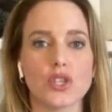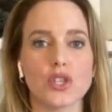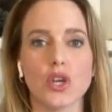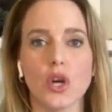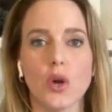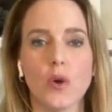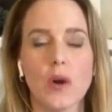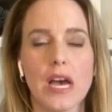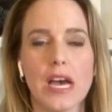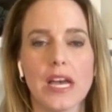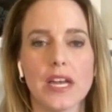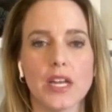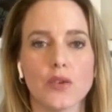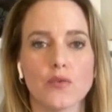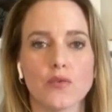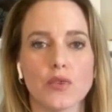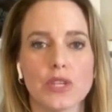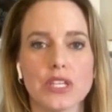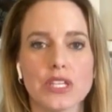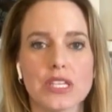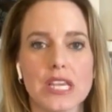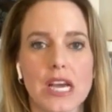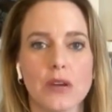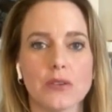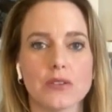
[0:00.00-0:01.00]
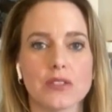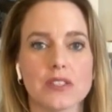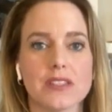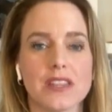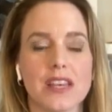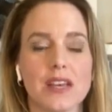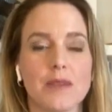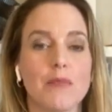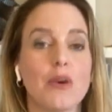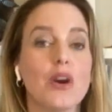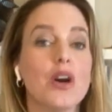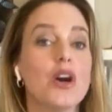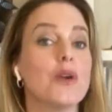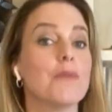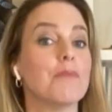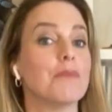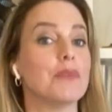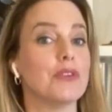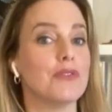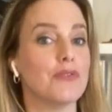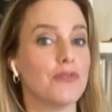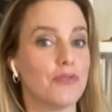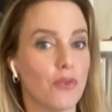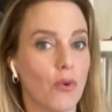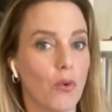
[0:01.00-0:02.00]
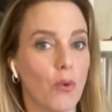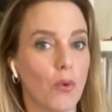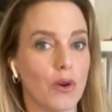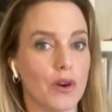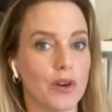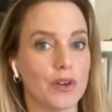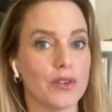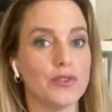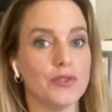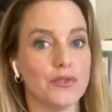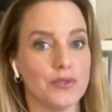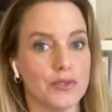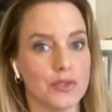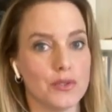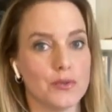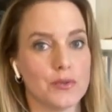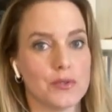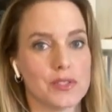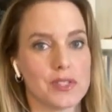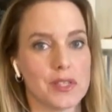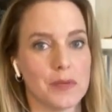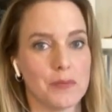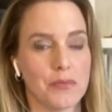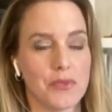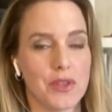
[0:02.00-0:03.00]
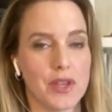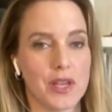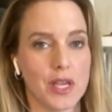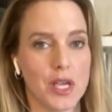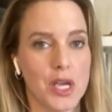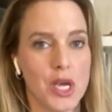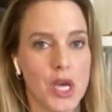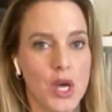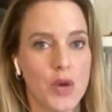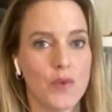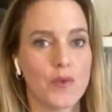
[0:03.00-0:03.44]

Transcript: to go ahead and reach out to them before you do something.